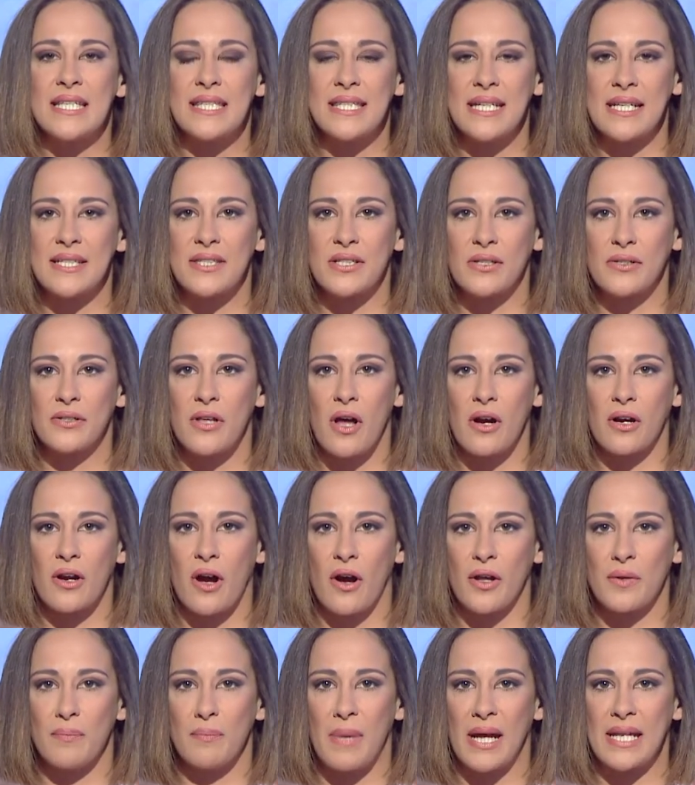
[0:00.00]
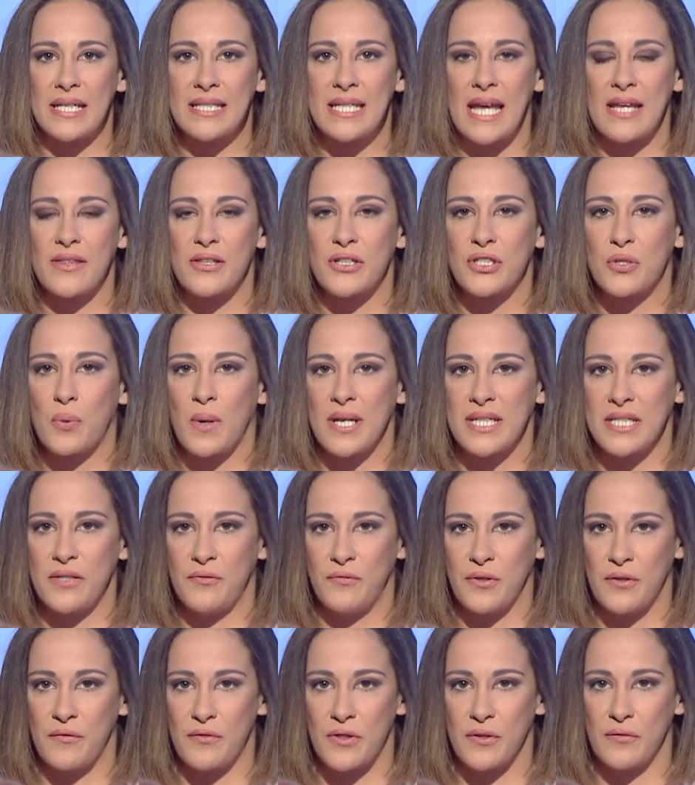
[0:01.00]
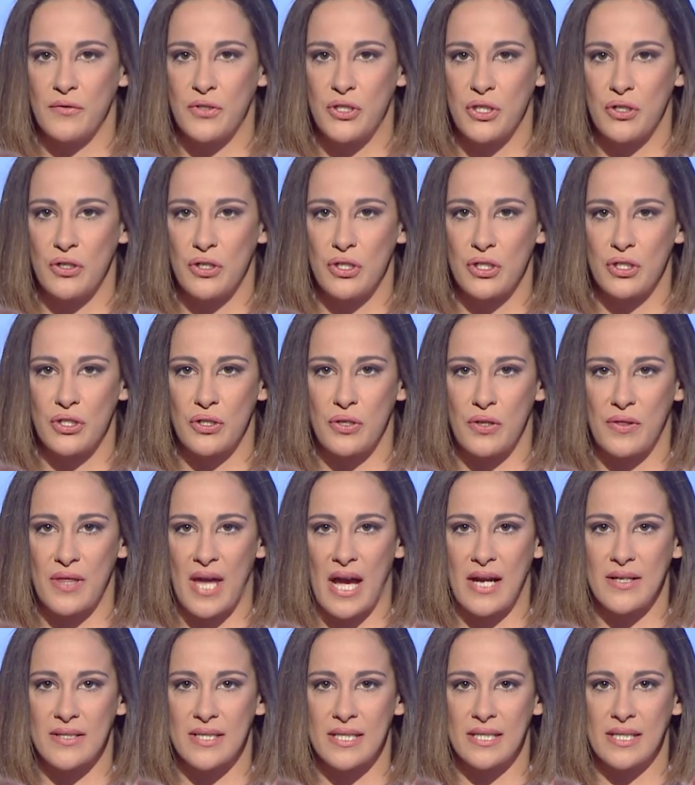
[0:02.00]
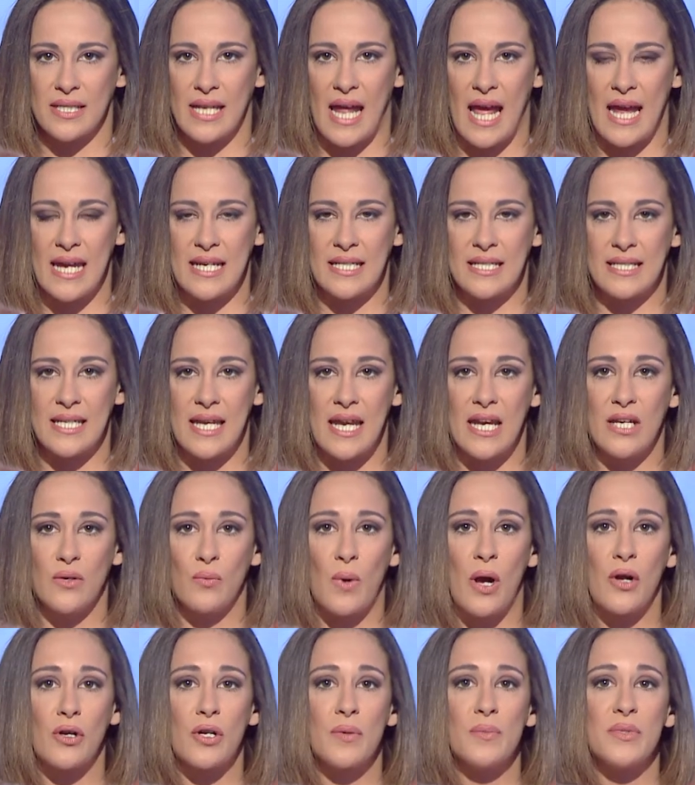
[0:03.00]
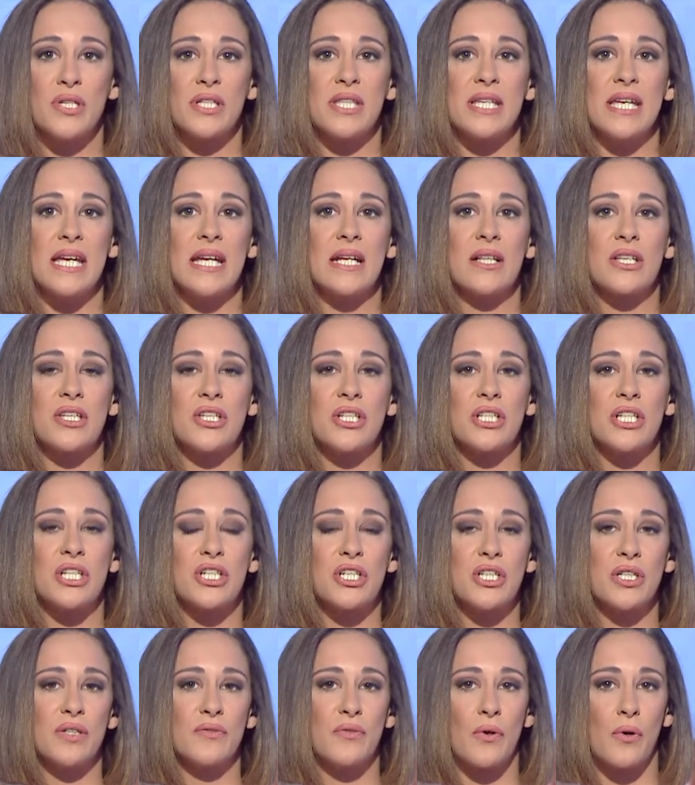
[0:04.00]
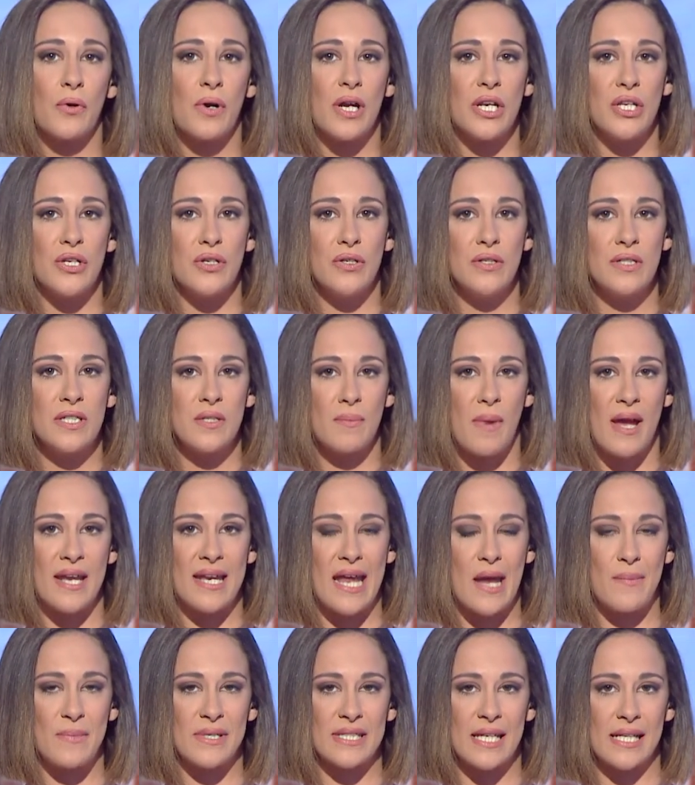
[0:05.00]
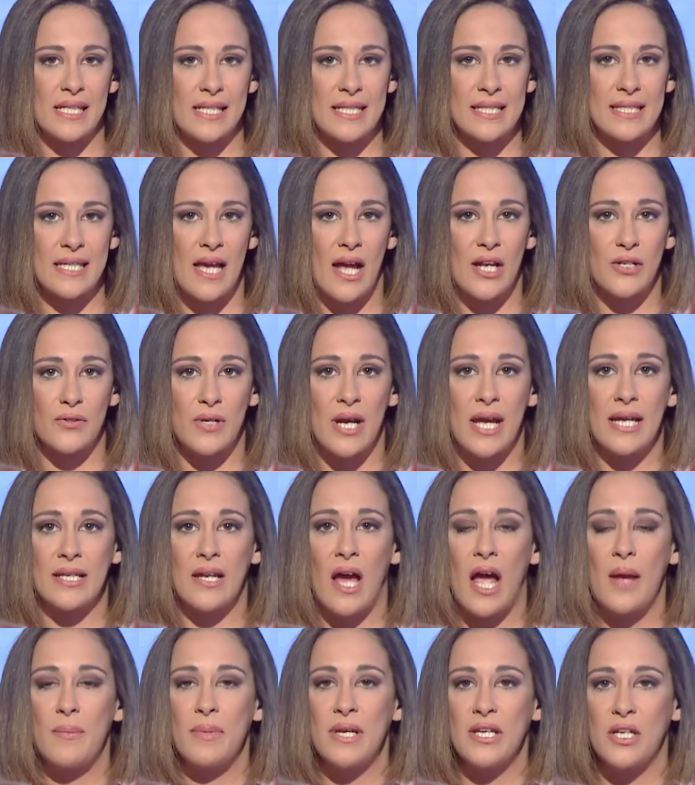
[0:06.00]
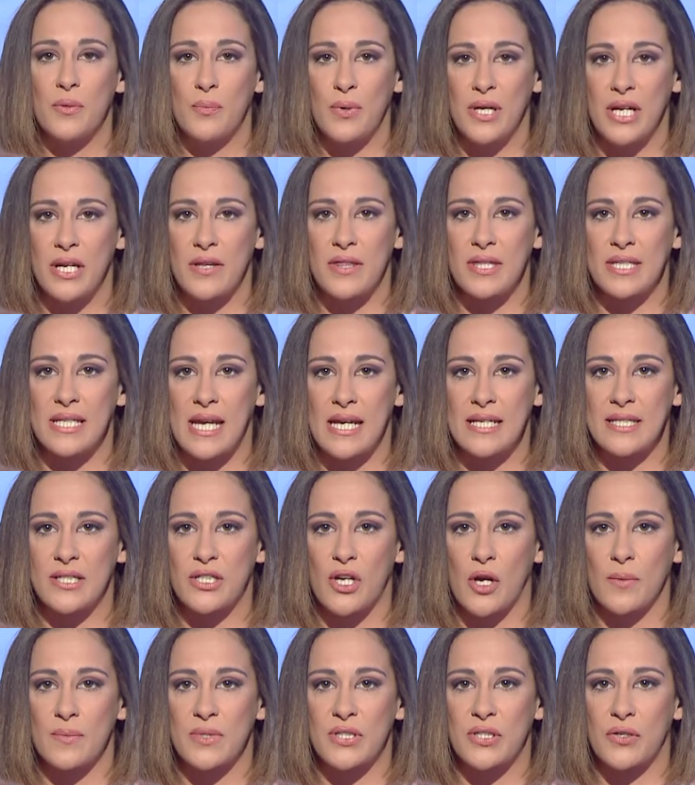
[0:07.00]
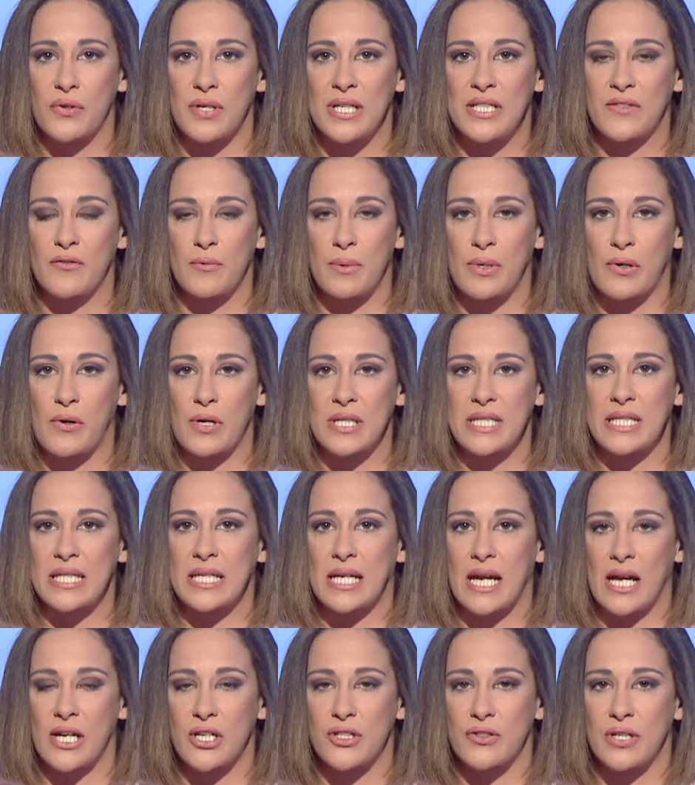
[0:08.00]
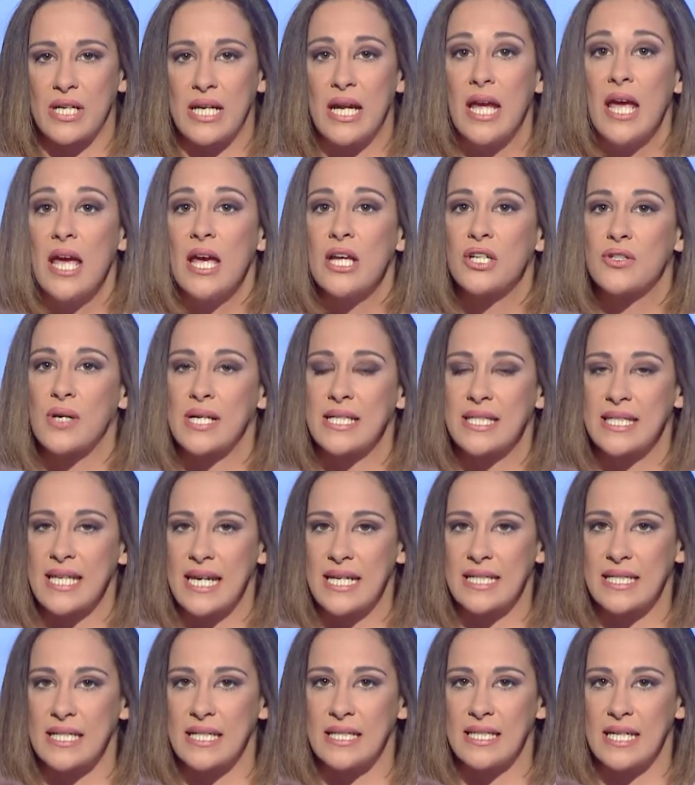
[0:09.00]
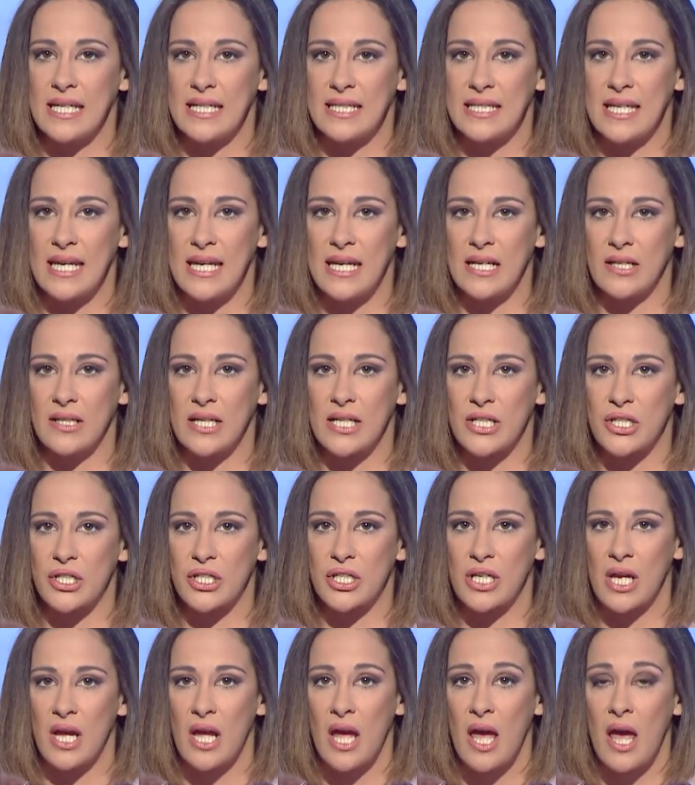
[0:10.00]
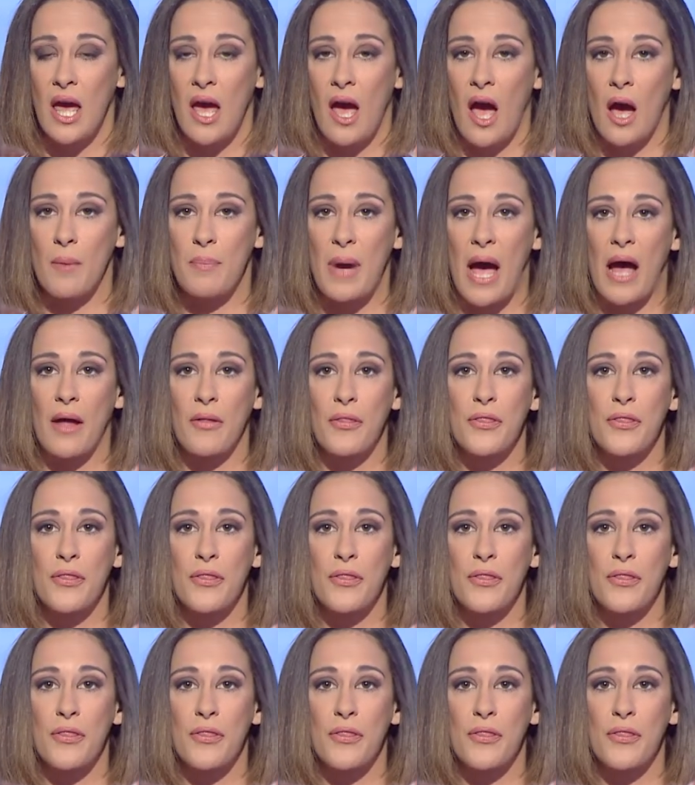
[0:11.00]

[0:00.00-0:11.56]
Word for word: 6 o'clock on Monday, the 25th of June 2018. Welcome to the English edition of Ora News. My name is Alexandra and I'm here to bring you the day's top stories from across the country translated into English. About